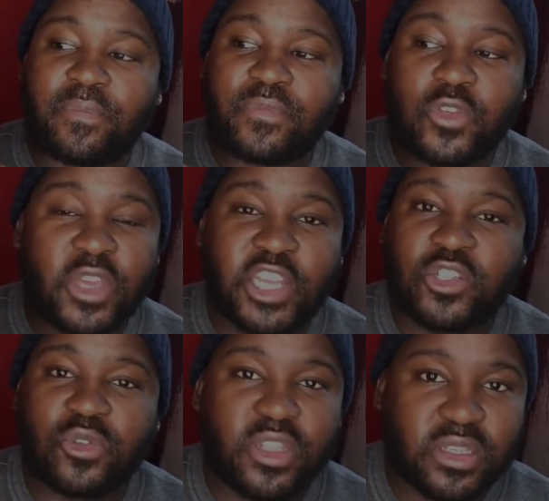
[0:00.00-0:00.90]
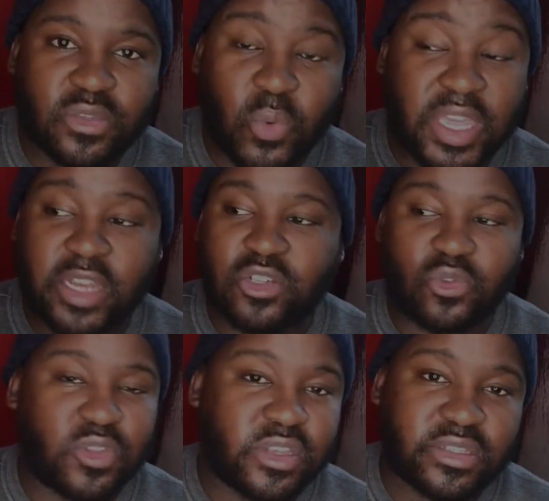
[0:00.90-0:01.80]
You can do this. We can
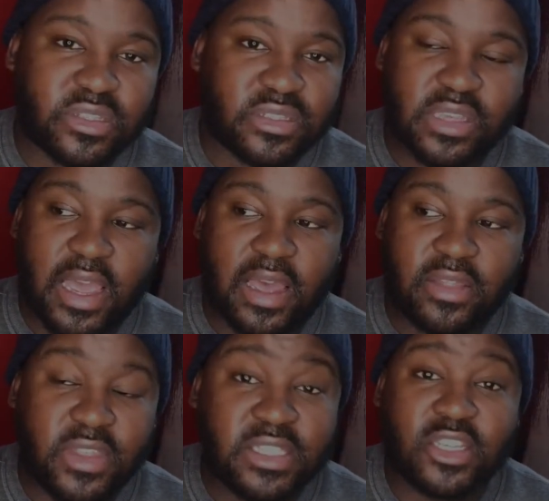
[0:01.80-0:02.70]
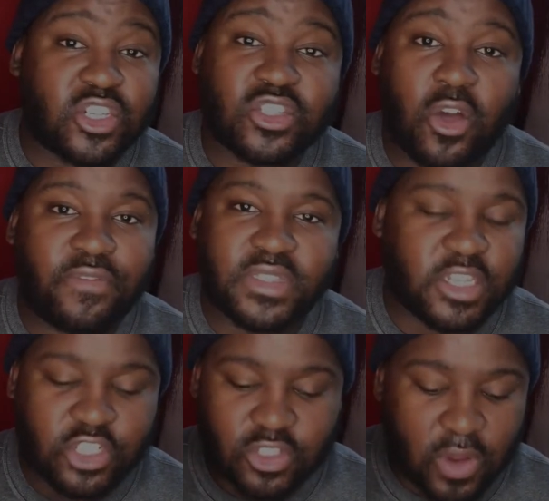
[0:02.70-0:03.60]
do this. These are just
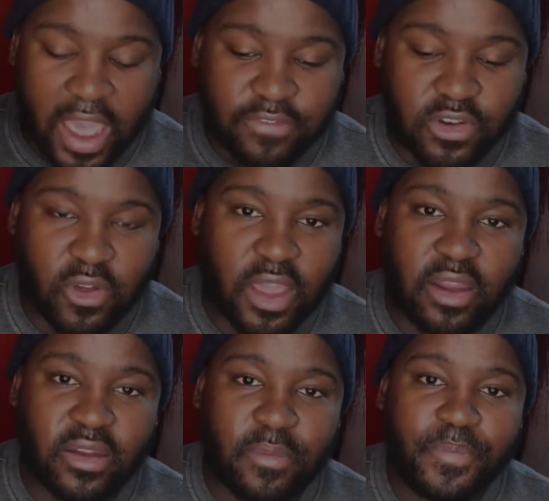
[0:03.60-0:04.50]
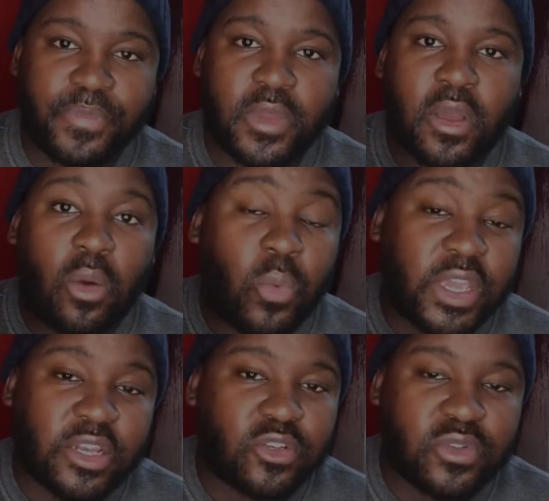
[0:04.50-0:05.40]
conversations you have in your head. We
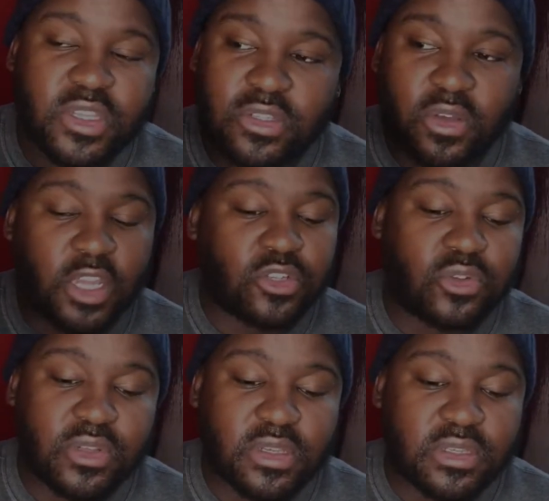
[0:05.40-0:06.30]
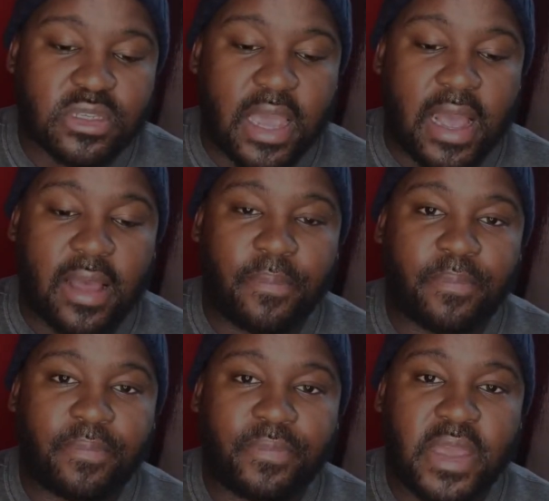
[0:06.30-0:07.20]
can do this. You can do this.
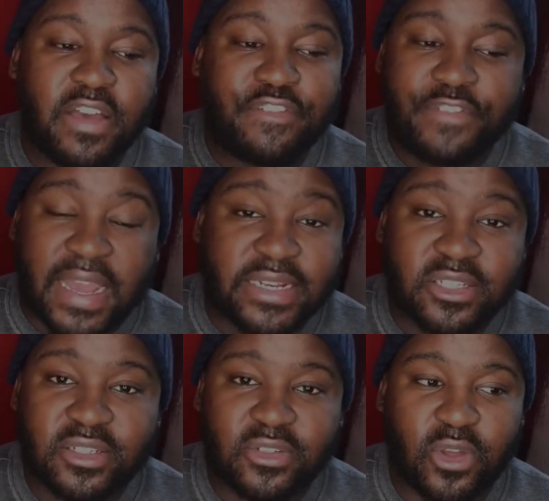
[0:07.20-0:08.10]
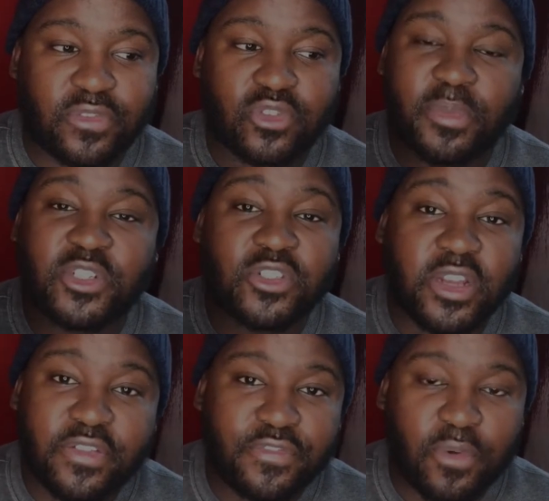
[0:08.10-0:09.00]
Fight. You have so much to
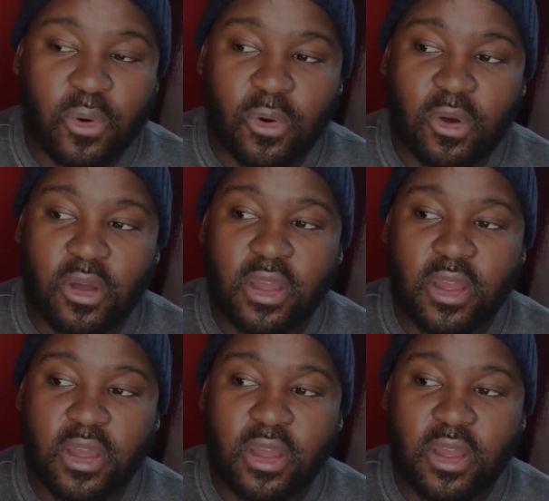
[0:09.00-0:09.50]
live for.